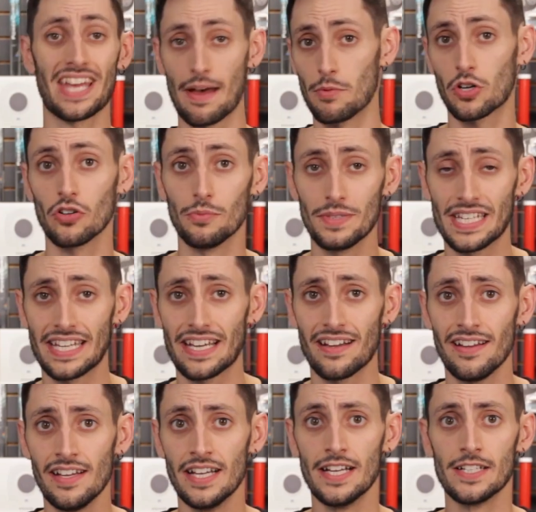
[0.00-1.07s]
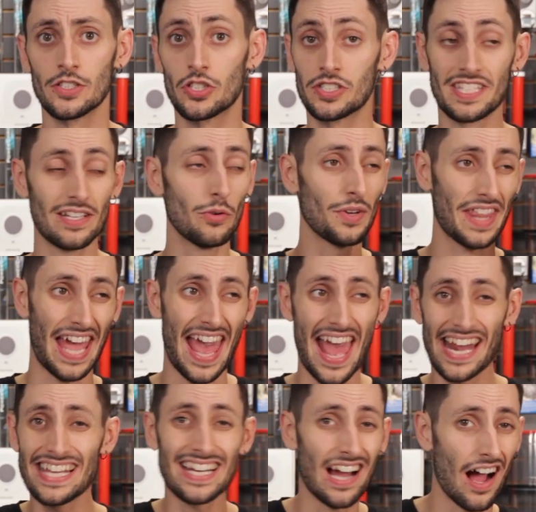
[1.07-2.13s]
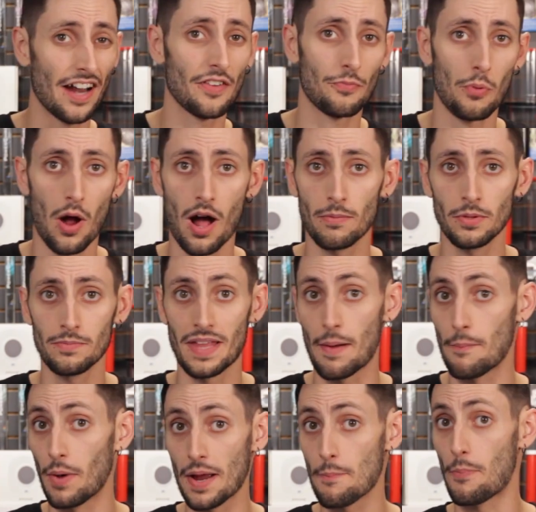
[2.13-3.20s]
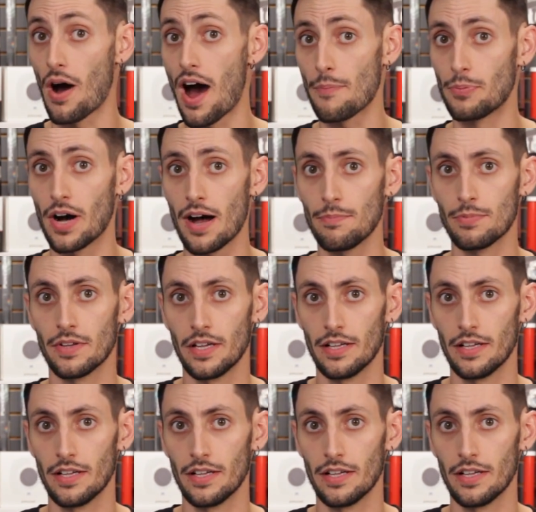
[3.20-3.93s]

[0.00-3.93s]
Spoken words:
chemical media to deal with any kind of problem that might pop up,